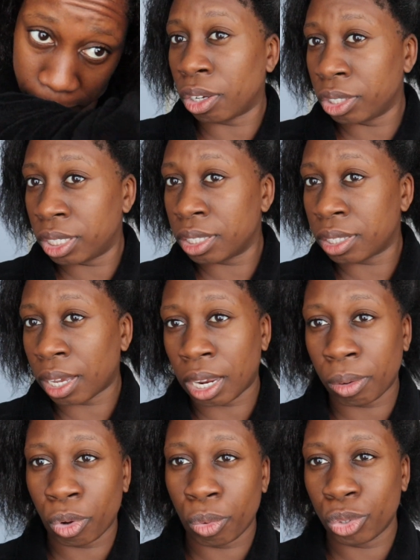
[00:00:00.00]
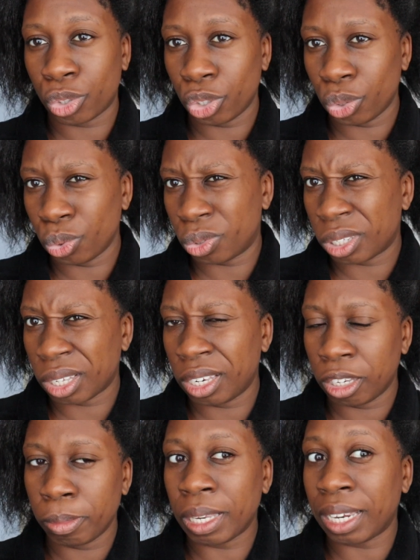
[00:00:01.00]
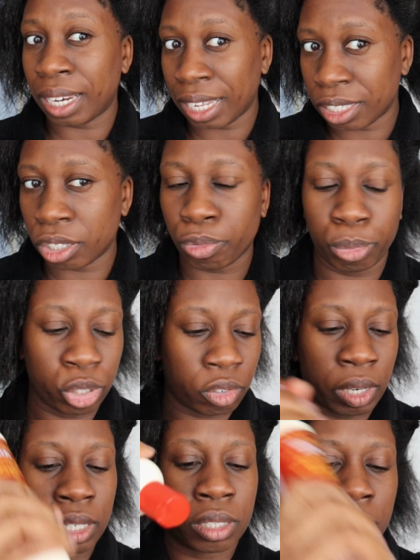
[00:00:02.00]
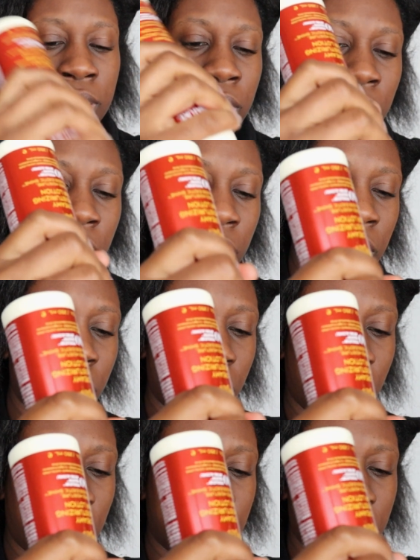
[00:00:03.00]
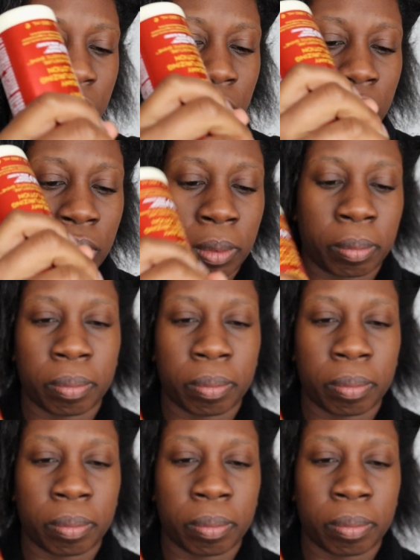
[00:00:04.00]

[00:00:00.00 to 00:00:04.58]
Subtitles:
On this side, I'm going to use a little bit less of moisturizer. So let's say